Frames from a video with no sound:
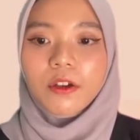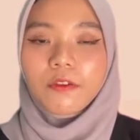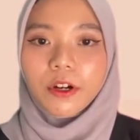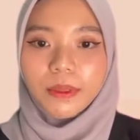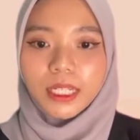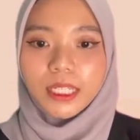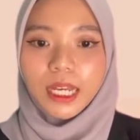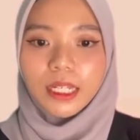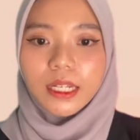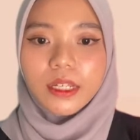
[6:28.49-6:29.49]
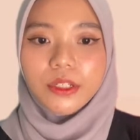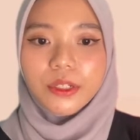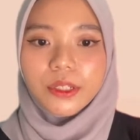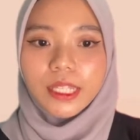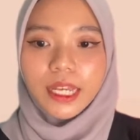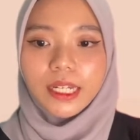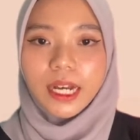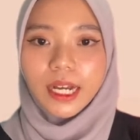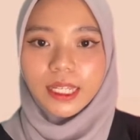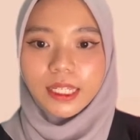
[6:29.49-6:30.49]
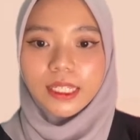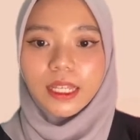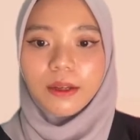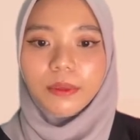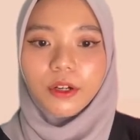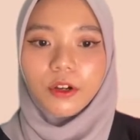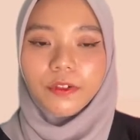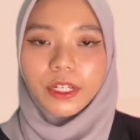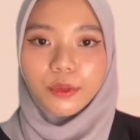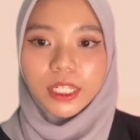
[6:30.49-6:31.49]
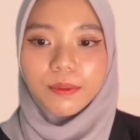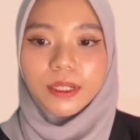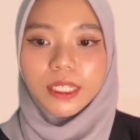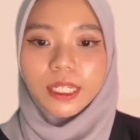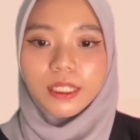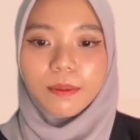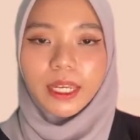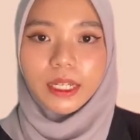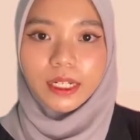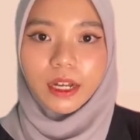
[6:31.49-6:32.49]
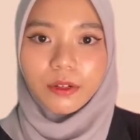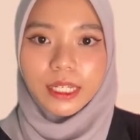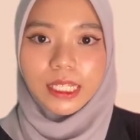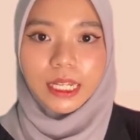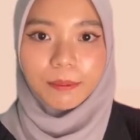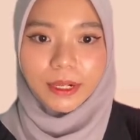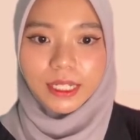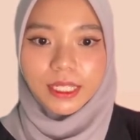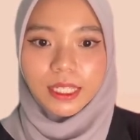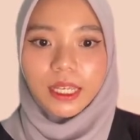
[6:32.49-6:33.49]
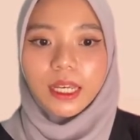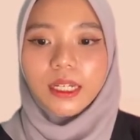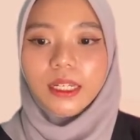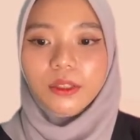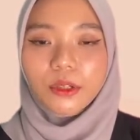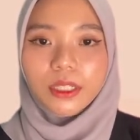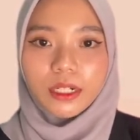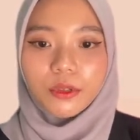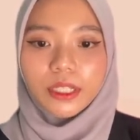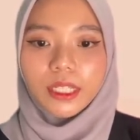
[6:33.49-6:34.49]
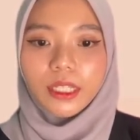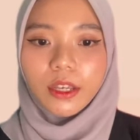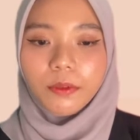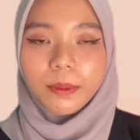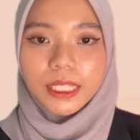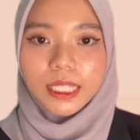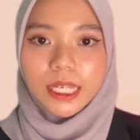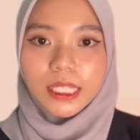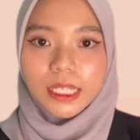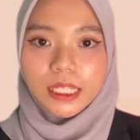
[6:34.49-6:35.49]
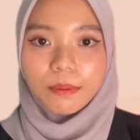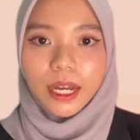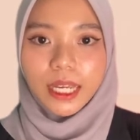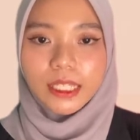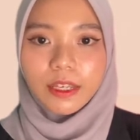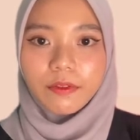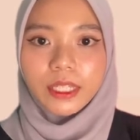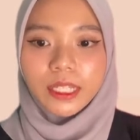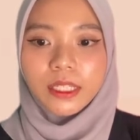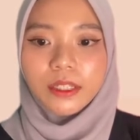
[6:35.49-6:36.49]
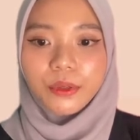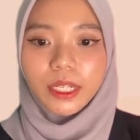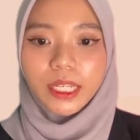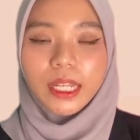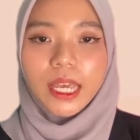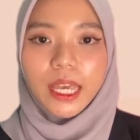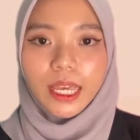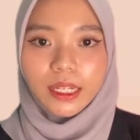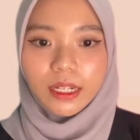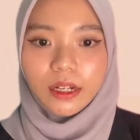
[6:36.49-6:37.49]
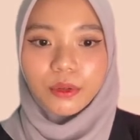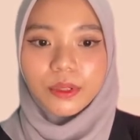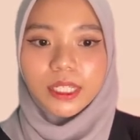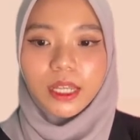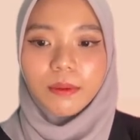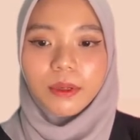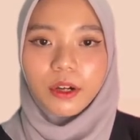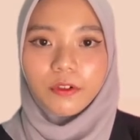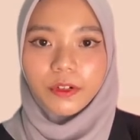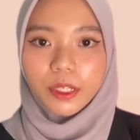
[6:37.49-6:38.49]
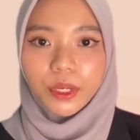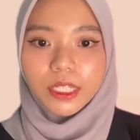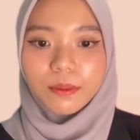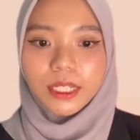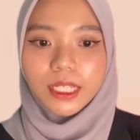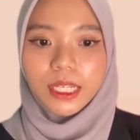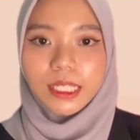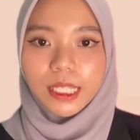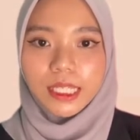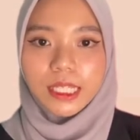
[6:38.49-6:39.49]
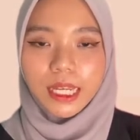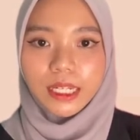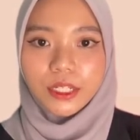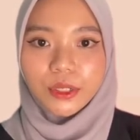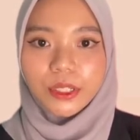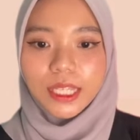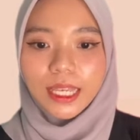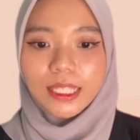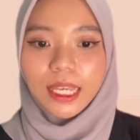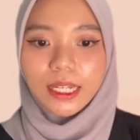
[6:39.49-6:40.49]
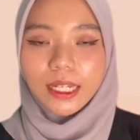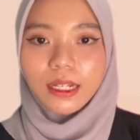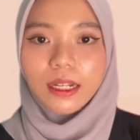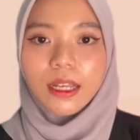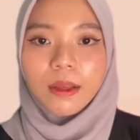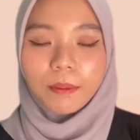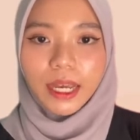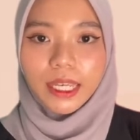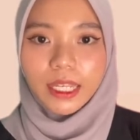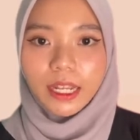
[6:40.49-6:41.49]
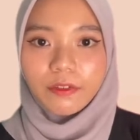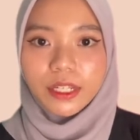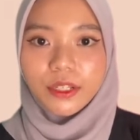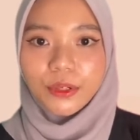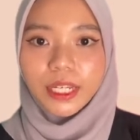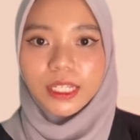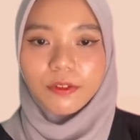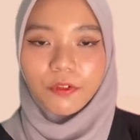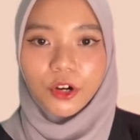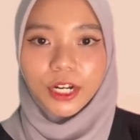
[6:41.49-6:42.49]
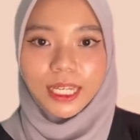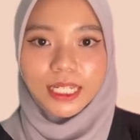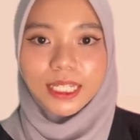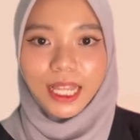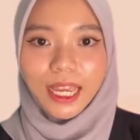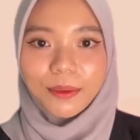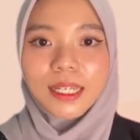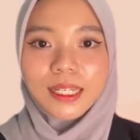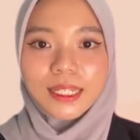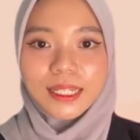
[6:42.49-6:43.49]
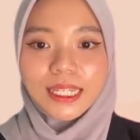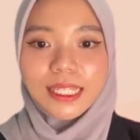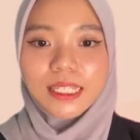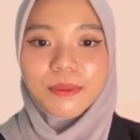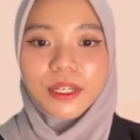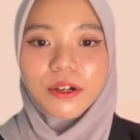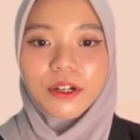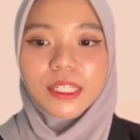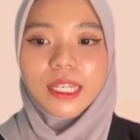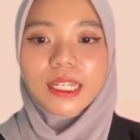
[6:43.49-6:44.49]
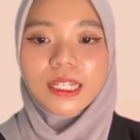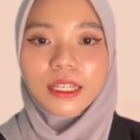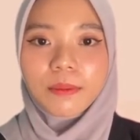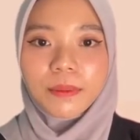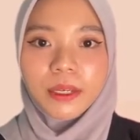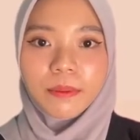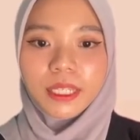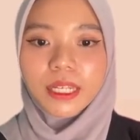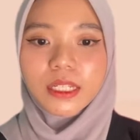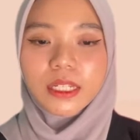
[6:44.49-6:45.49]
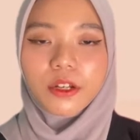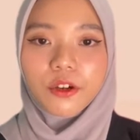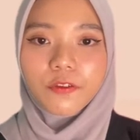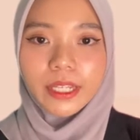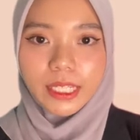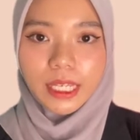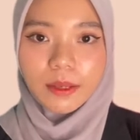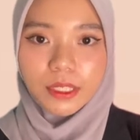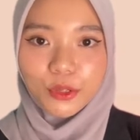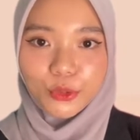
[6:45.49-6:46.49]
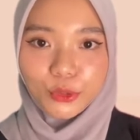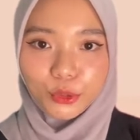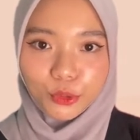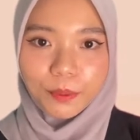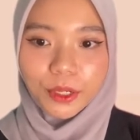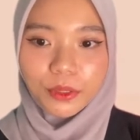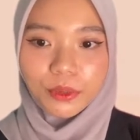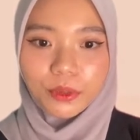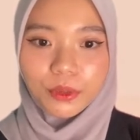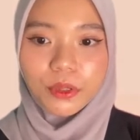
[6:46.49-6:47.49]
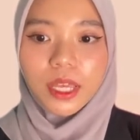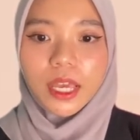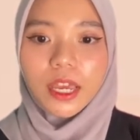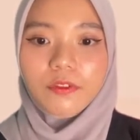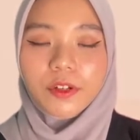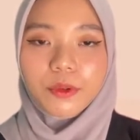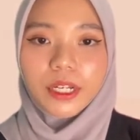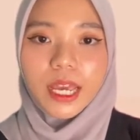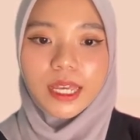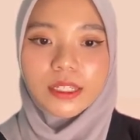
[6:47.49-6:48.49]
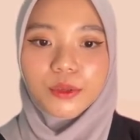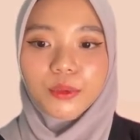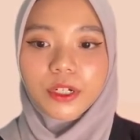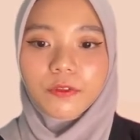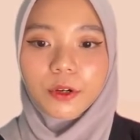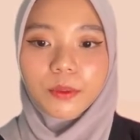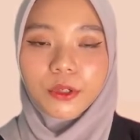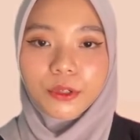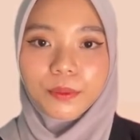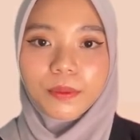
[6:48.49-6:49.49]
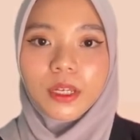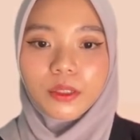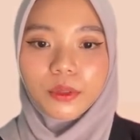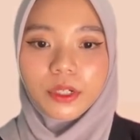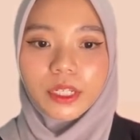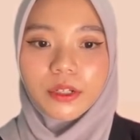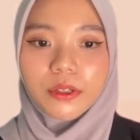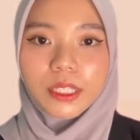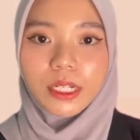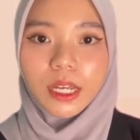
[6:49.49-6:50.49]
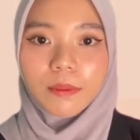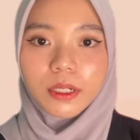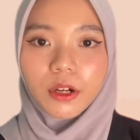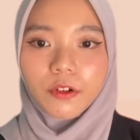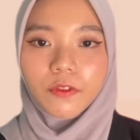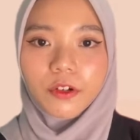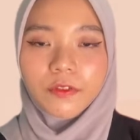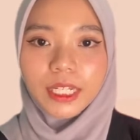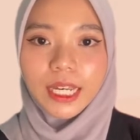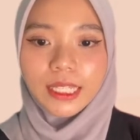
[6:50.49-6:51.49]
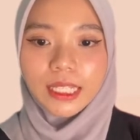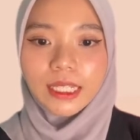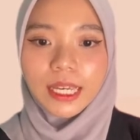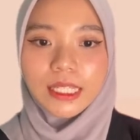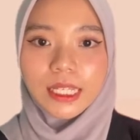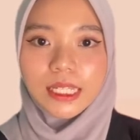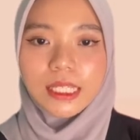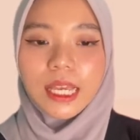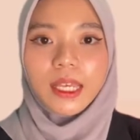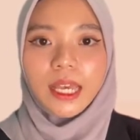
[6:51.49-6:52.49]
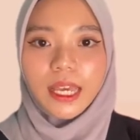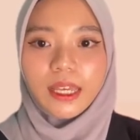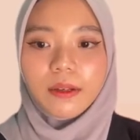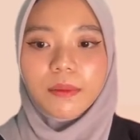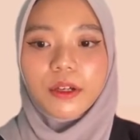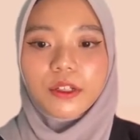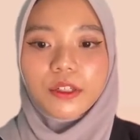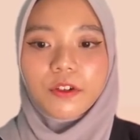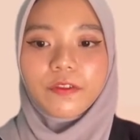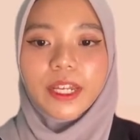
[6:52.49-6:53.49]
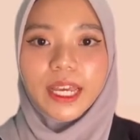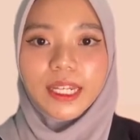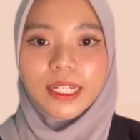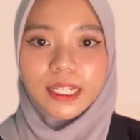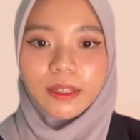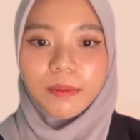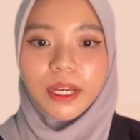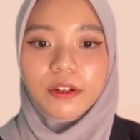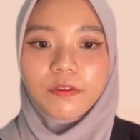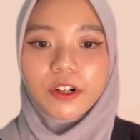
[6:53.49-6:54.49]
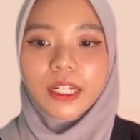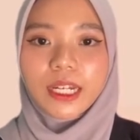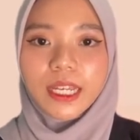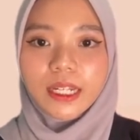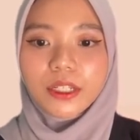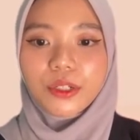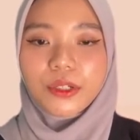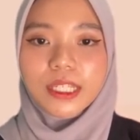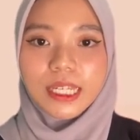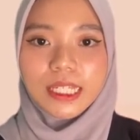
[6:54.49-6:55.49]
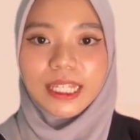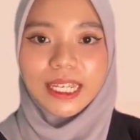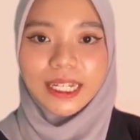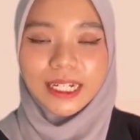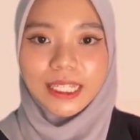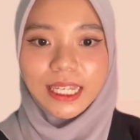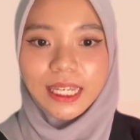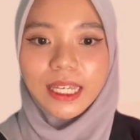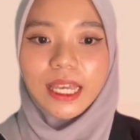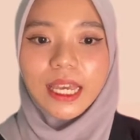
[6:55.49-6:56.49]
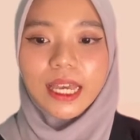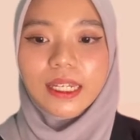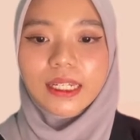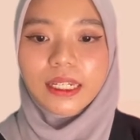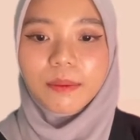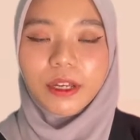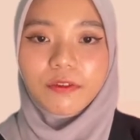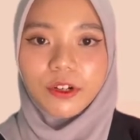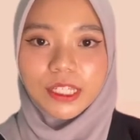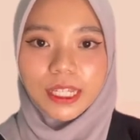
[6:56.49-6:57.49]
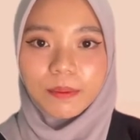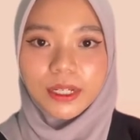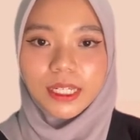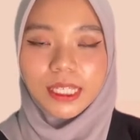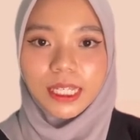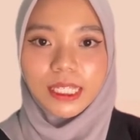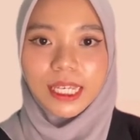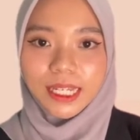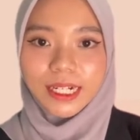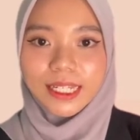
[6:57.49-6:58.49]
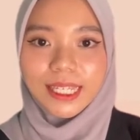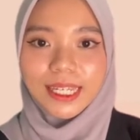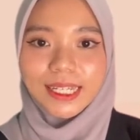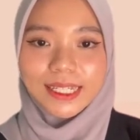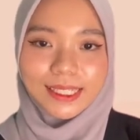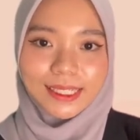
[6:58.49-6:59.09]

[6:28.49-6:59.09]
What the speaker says: From the chart, shows that the highest number of requests purchased by adult is slippers. The total quantity of purchase is by 17 units and the lowest number of requests purchased is leather shoes and sandal by 11 units for each type. This is because in the implementation of this MCO 2.0, everyone has to work from home to reduce the number of COVID-19 cases, and because of that, the demand for the leather shoes is decreasing and the demand for slippers is increasing.